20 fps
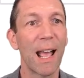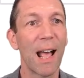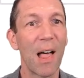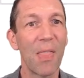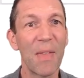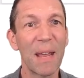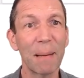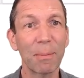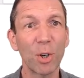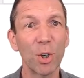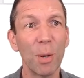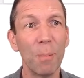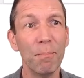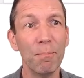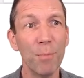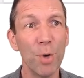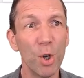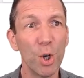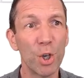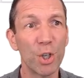And then I'm gonna
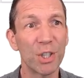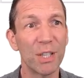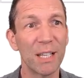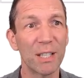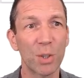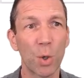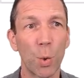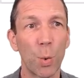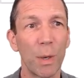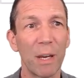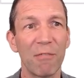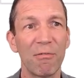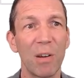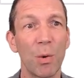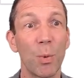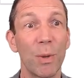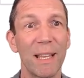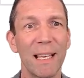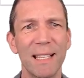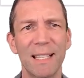merge this query
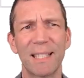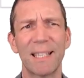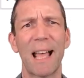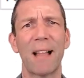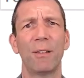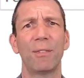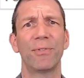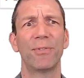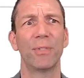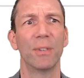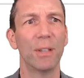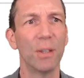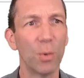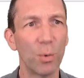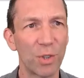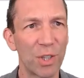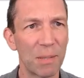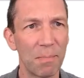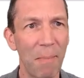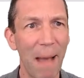with itself,
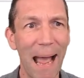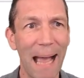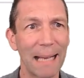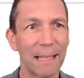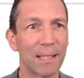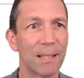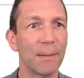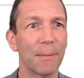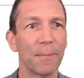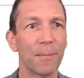which is mad.